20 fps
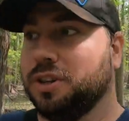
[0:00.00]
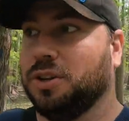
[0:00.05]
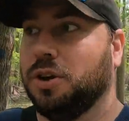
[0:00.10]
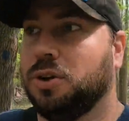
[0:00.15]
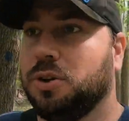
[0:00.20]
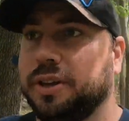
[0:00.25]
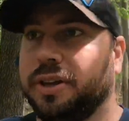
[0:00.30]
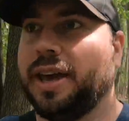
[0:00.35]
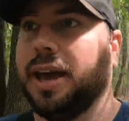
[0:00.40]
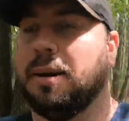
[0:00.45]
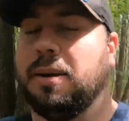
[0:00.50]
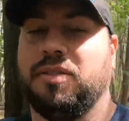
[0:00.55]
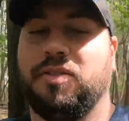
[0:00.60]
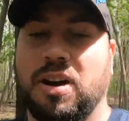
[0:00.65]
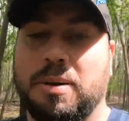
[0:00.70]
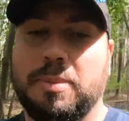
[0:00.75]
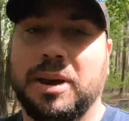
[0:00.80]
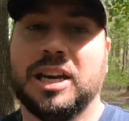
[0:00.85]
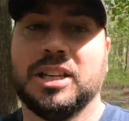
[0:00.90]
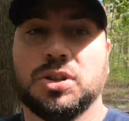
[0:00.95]
Holy cow, if
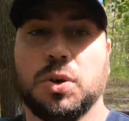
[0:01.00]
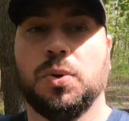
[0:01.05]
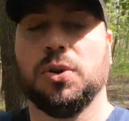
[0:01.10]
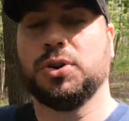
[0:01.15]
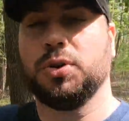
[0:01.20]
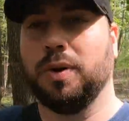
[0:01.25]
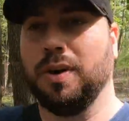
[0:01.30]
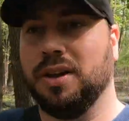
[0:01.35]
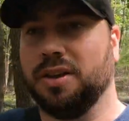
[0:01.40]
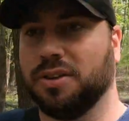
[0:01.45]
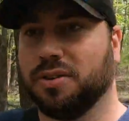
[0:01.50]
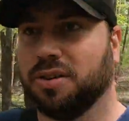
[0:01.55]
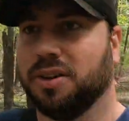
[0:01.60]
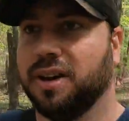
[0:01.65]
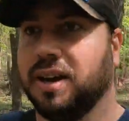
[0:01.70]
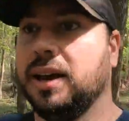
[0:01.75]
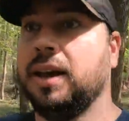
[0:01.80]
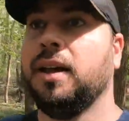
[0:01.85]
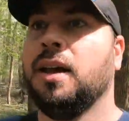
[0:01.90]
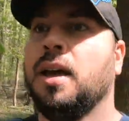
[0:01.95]
I make it to
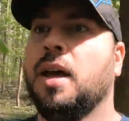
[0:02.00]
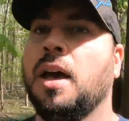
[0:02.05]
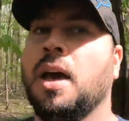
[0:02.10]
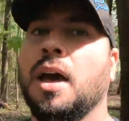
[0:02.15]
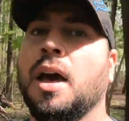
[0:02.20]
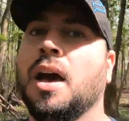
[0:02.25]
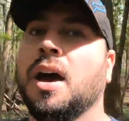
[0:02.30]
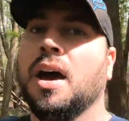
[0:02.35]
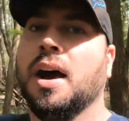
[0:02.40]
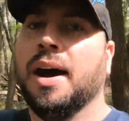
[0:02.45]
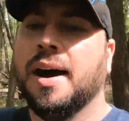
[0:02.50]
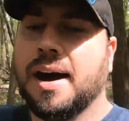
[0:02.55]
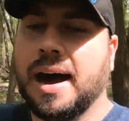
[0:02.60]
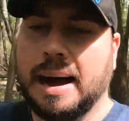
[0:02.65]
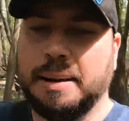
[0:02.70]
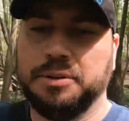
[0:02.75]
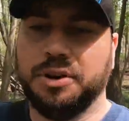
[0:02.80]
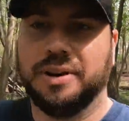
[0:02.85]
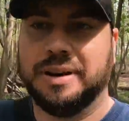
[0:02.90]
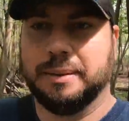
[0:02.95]
123,
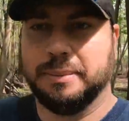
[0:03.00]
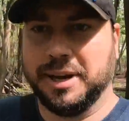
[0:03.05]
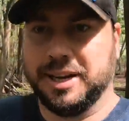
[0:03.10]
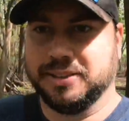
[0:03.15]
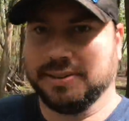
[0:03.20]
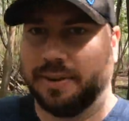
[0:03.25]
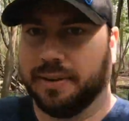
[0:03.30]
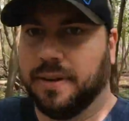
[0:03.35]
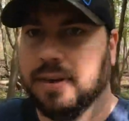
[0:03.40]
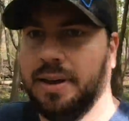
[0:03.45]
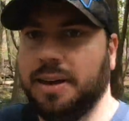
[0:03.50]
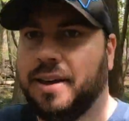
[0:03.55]
I'm doing amazing.